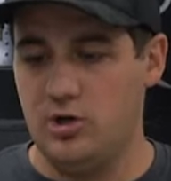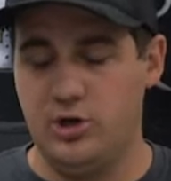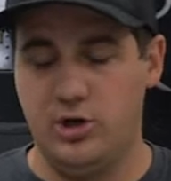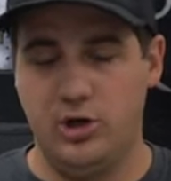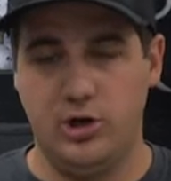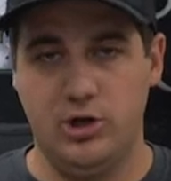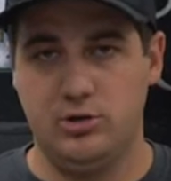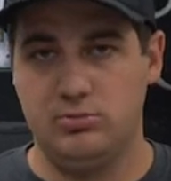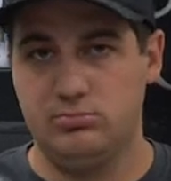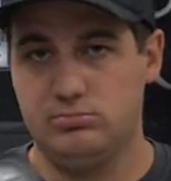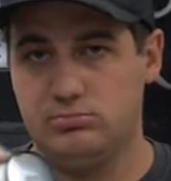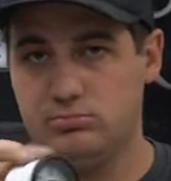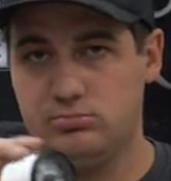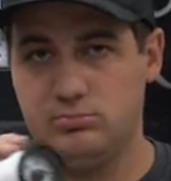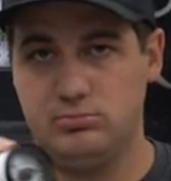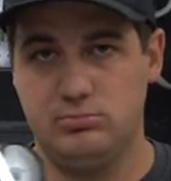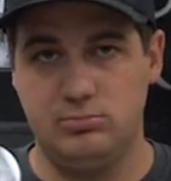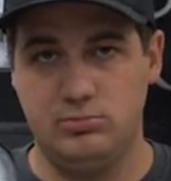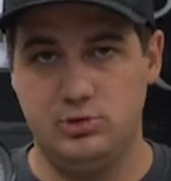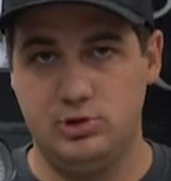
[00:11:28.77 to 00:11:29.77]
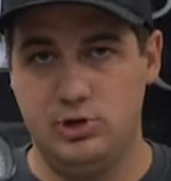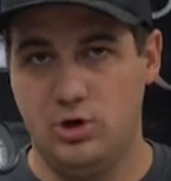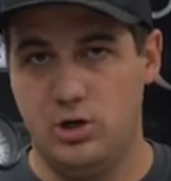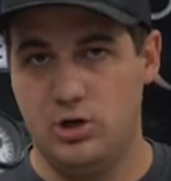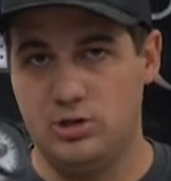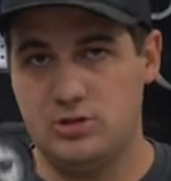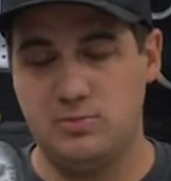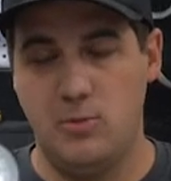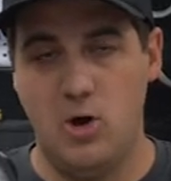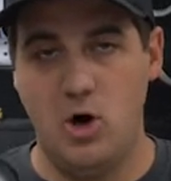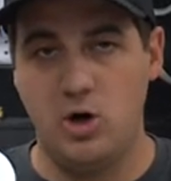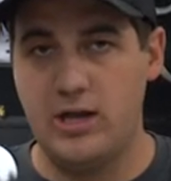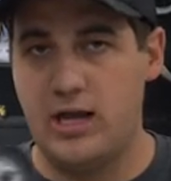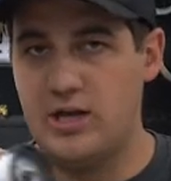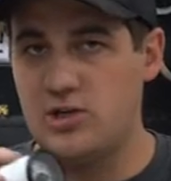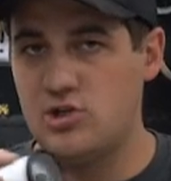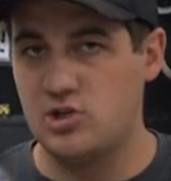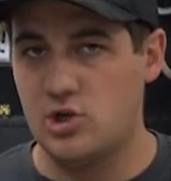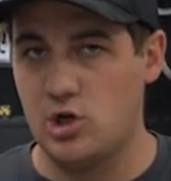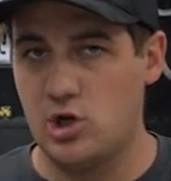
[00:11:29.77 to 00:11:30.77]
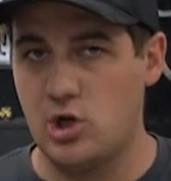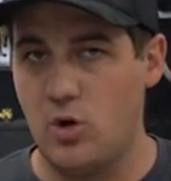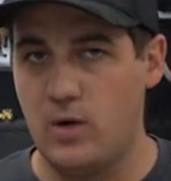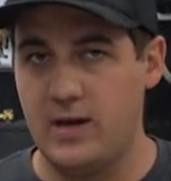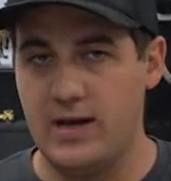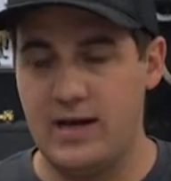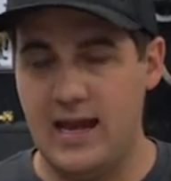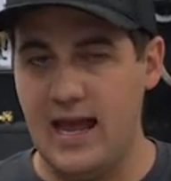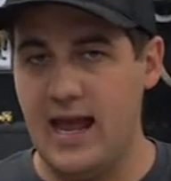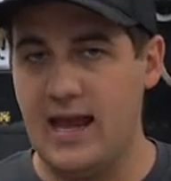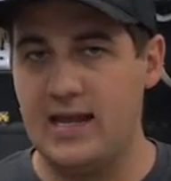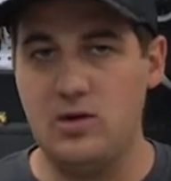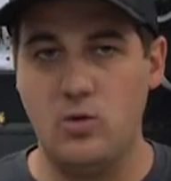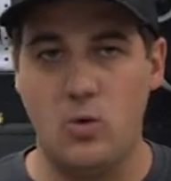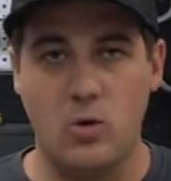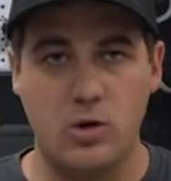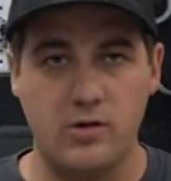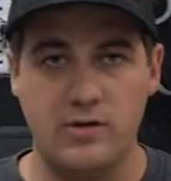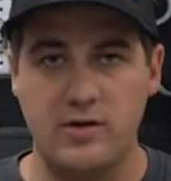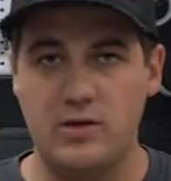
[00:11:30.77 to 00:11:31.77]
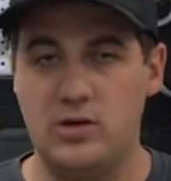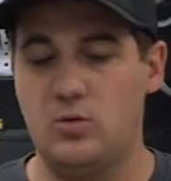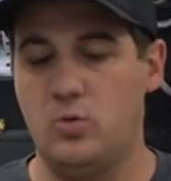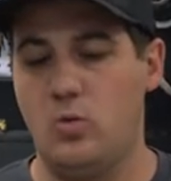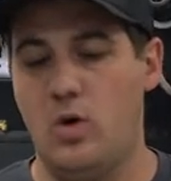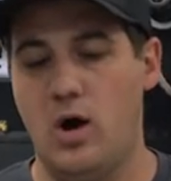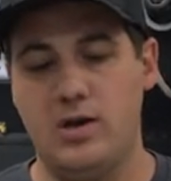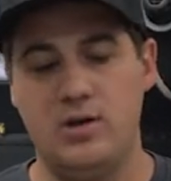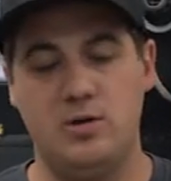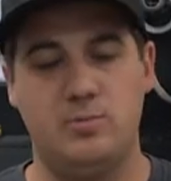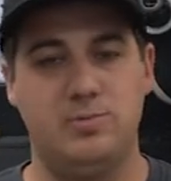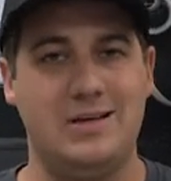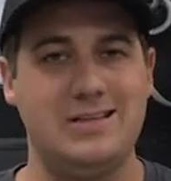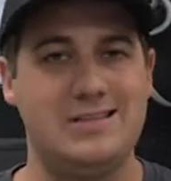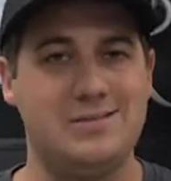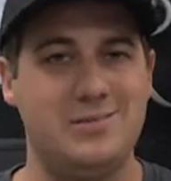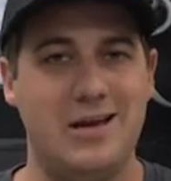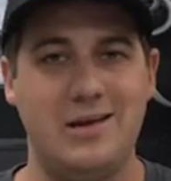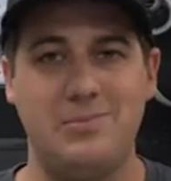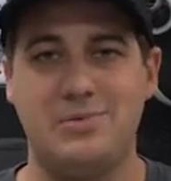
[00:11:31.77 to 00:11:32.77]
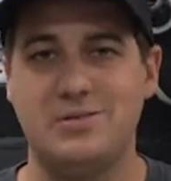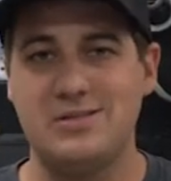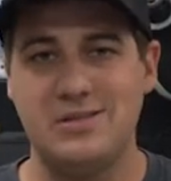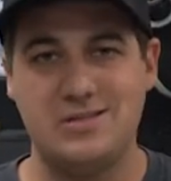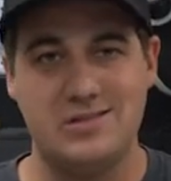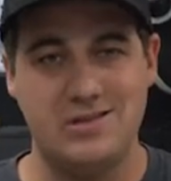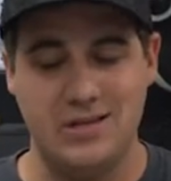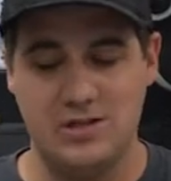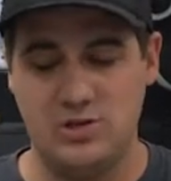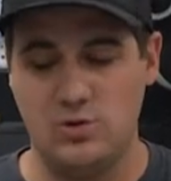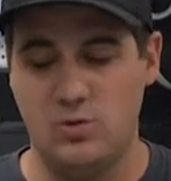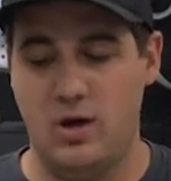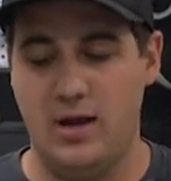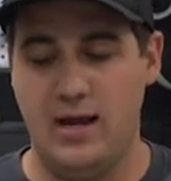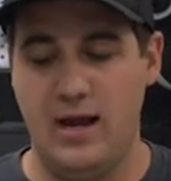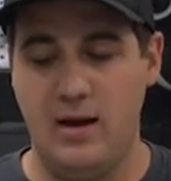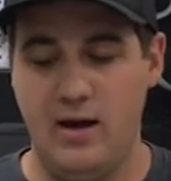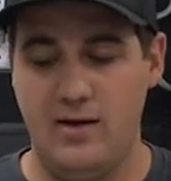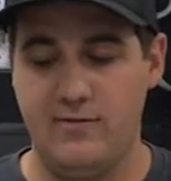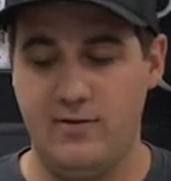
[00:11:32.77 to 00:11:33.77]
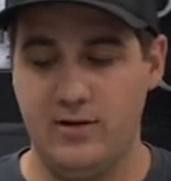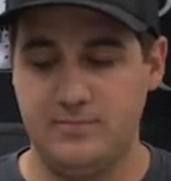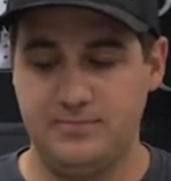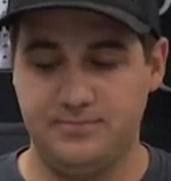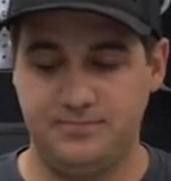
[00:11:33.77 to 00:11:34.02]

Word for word: your your small gauges can go in in any order that you want. You place them in any position that you want. However,